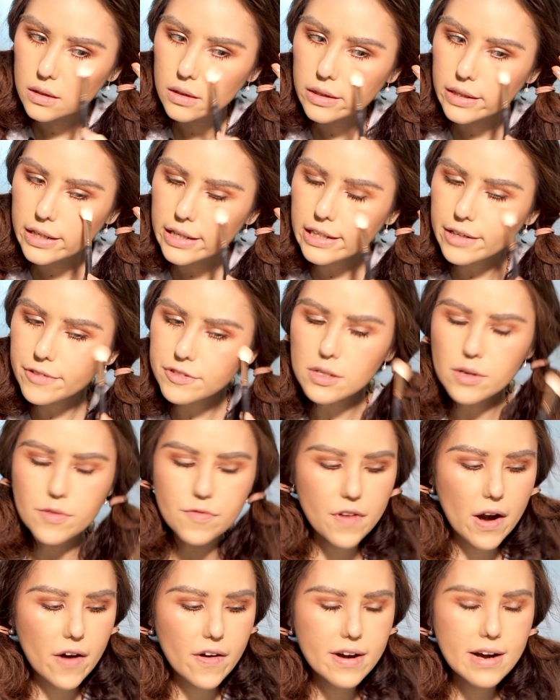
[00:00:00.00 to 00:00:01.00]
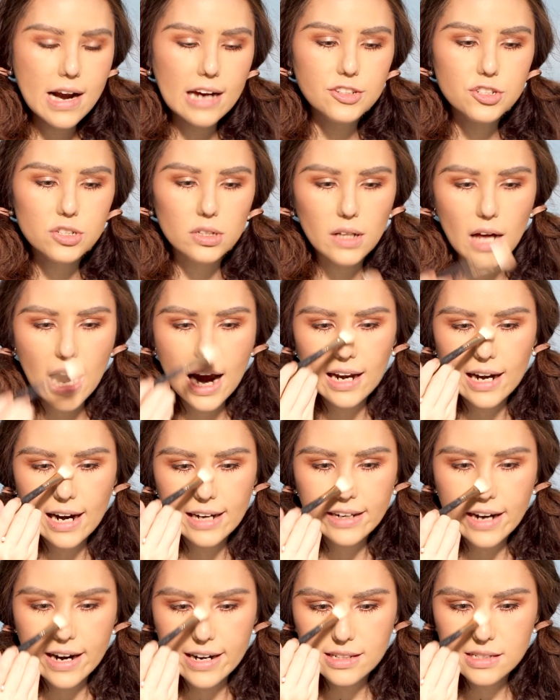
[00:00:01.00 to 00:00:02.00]
It gives you a very natural highlight,
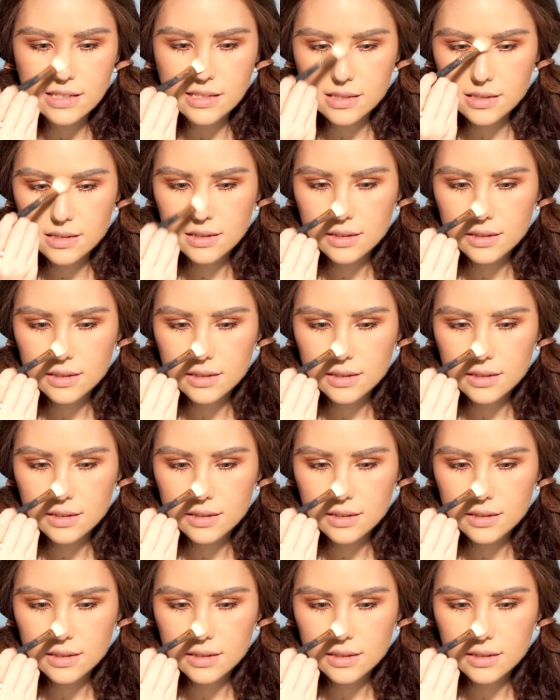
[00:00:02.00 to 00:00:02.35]
guys.